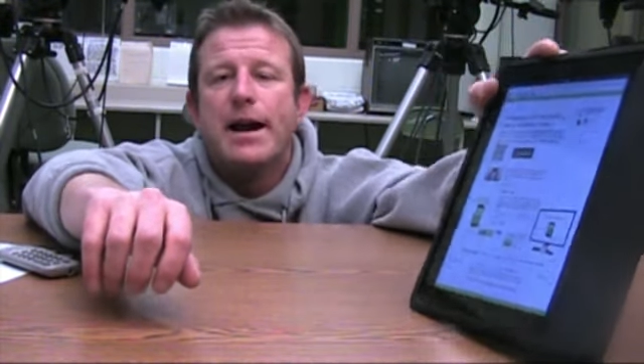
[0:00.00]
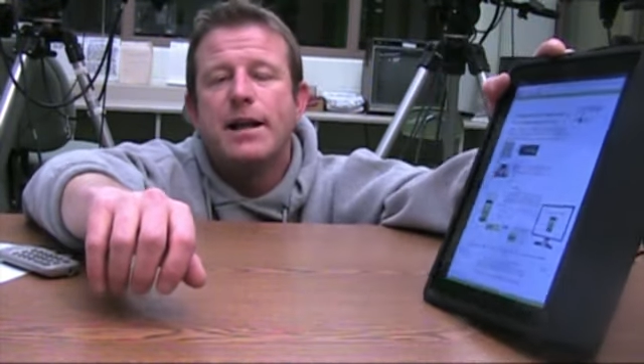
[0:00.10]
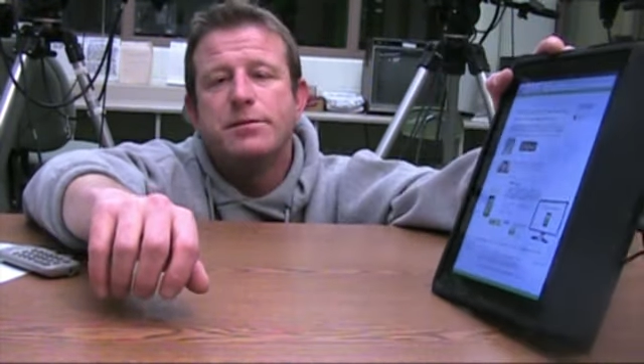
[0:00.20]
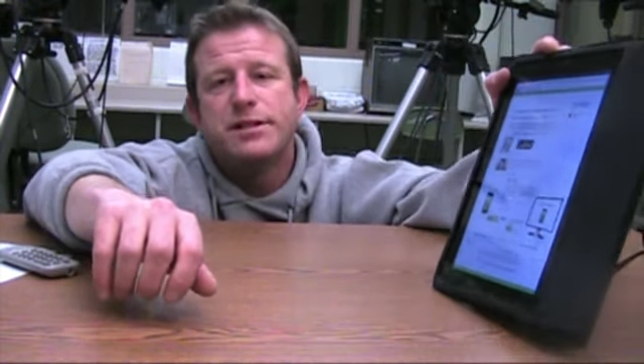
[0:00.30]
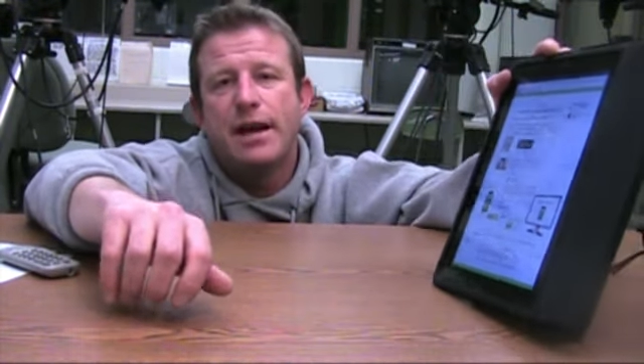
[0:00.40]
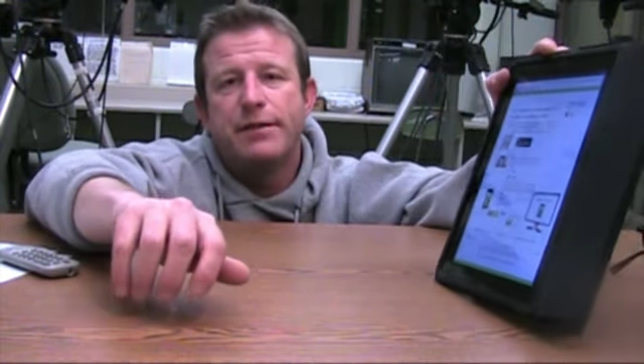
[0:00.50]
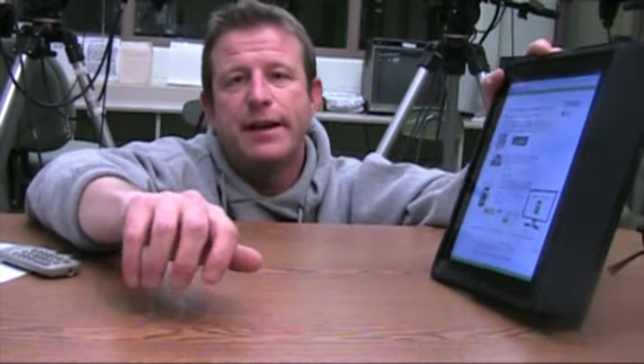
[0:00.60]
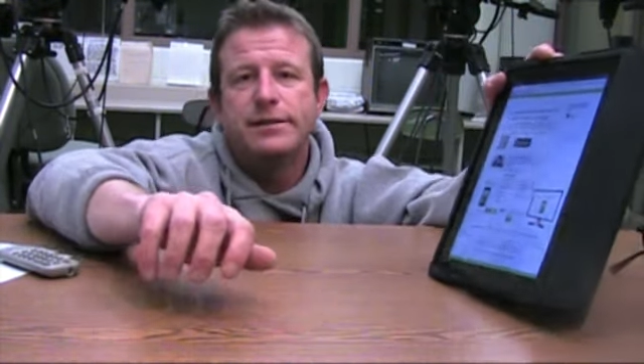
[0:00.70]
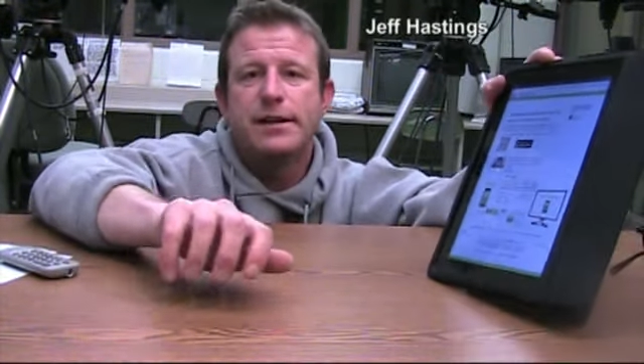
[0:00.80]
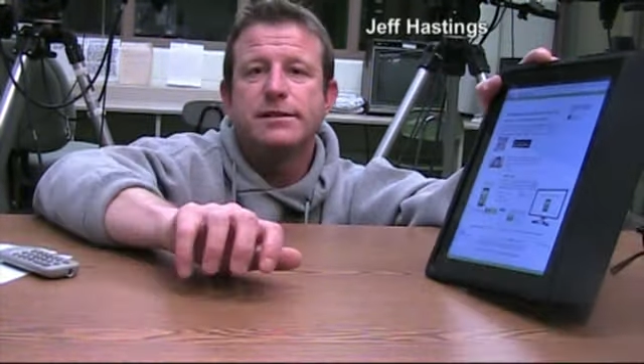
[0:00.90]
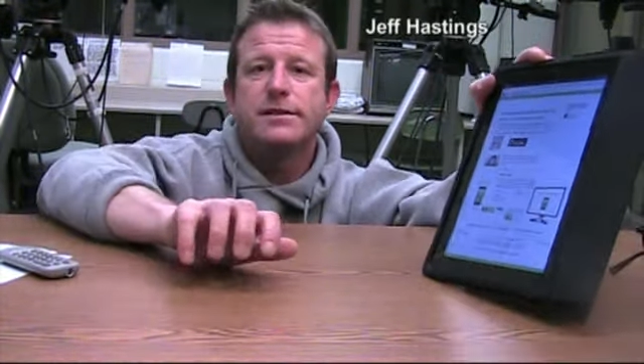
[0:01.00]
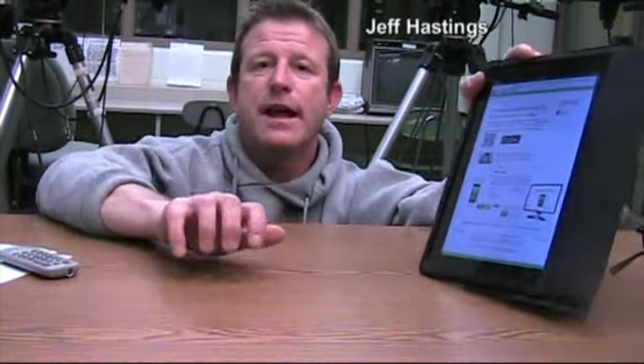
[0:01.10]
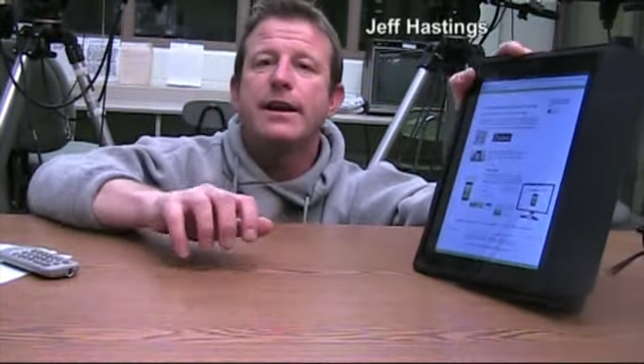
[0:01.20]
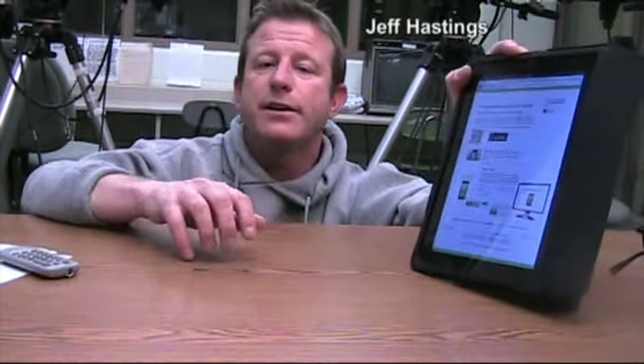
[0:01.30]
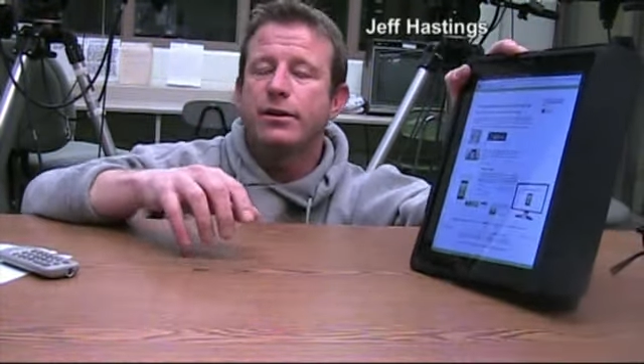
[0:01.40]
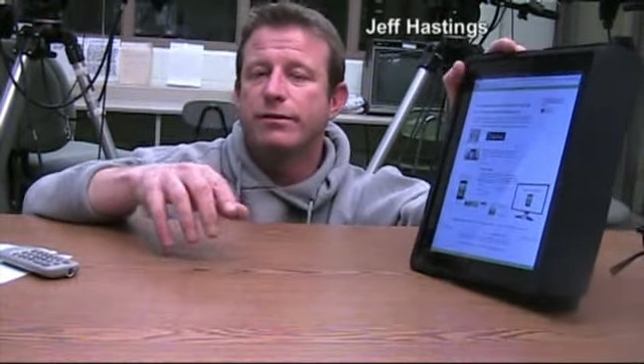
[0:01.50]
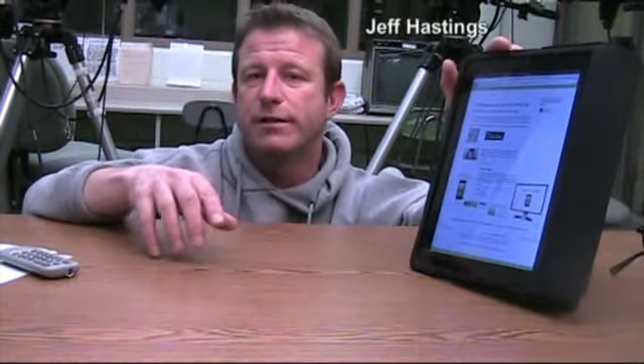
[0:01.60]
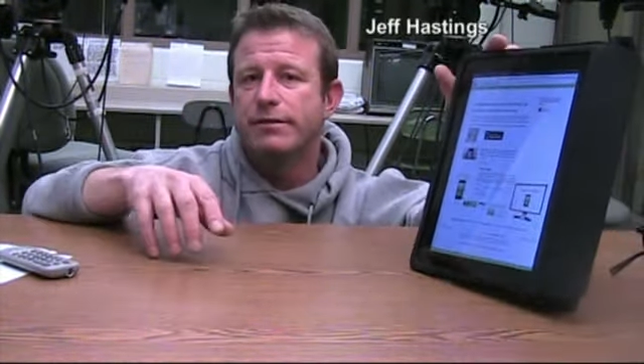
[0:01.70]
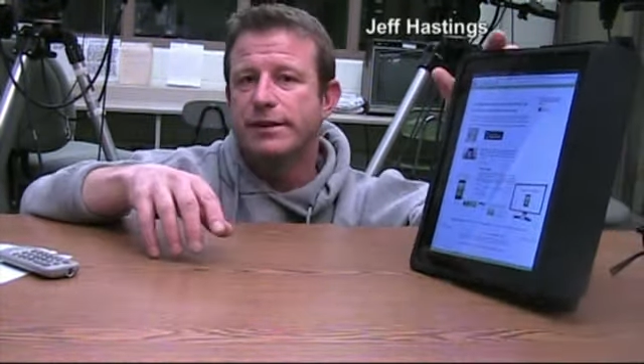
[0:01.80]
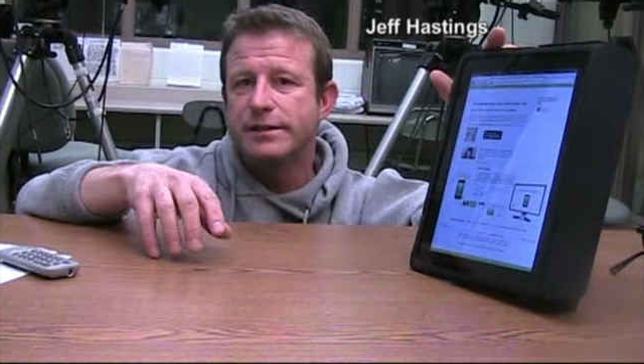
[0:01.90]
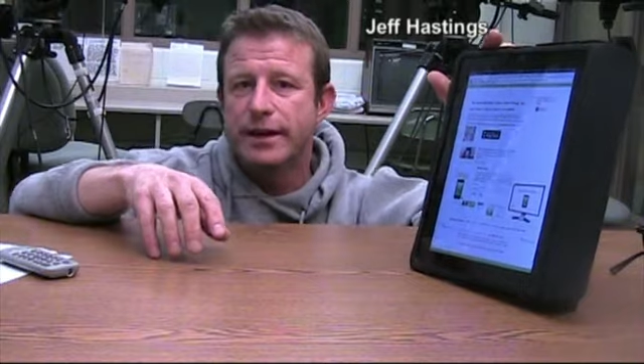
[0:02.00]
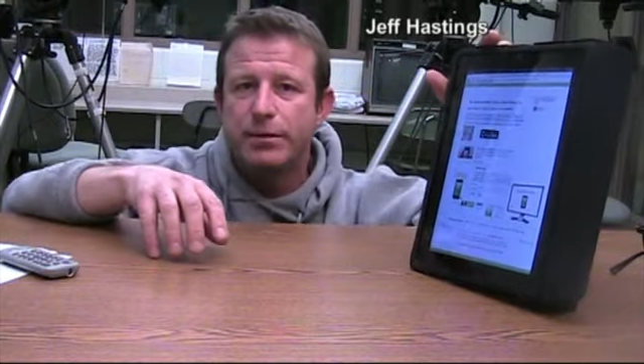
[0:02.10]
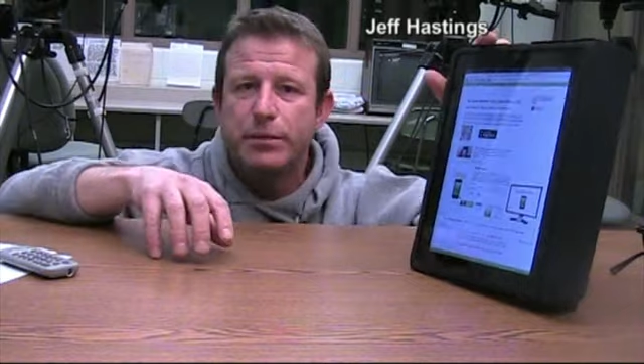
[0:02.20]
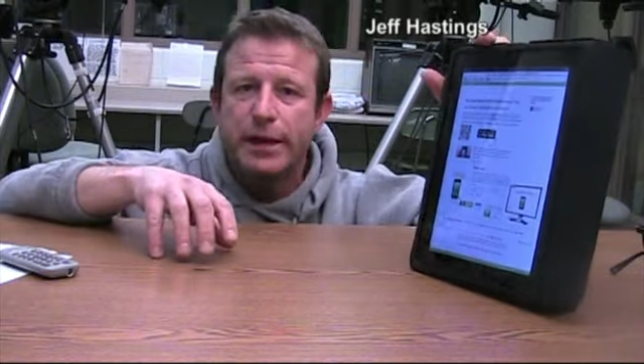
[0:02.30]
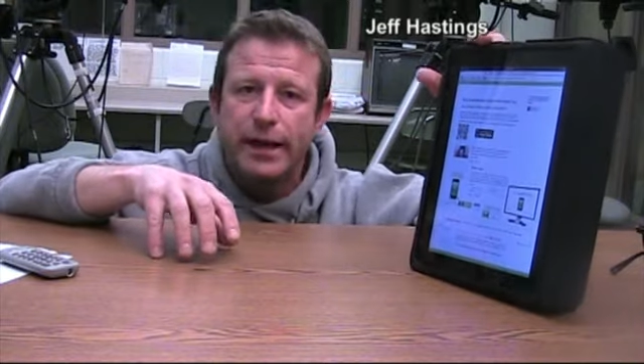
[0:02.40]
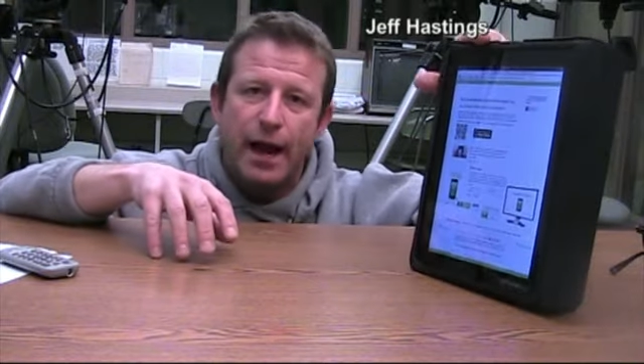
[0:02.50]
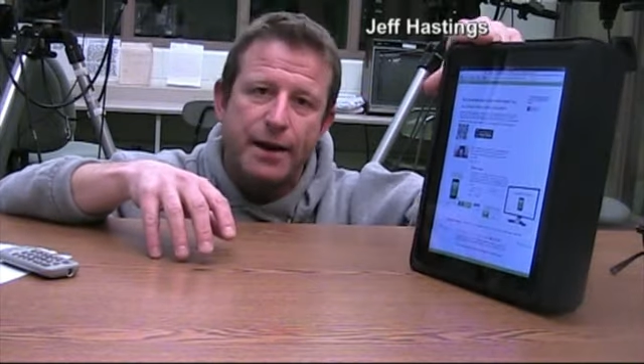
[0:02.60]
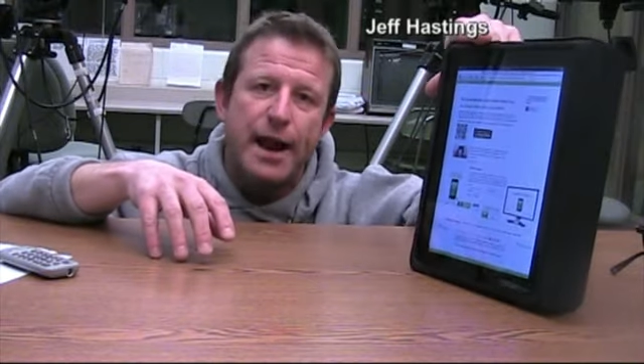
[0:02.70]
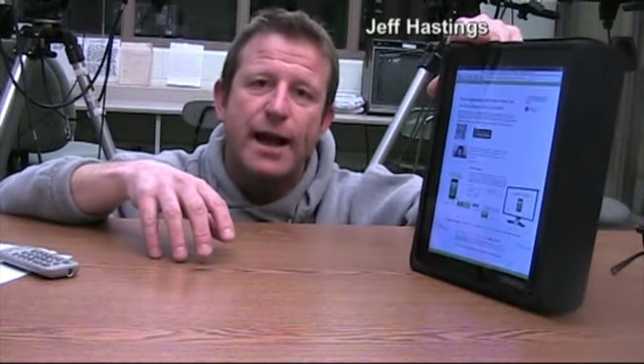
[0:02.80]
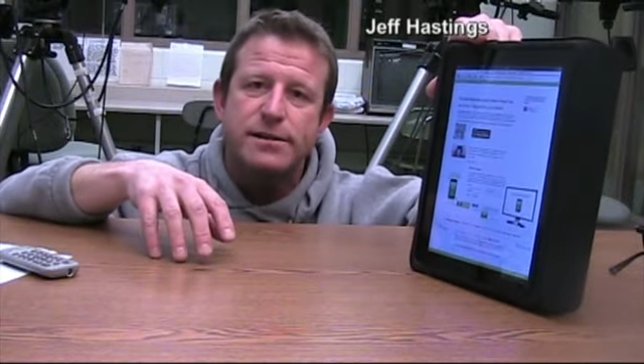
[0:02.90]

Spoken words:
My name's Jeff Hastings. Thank you for visiting me on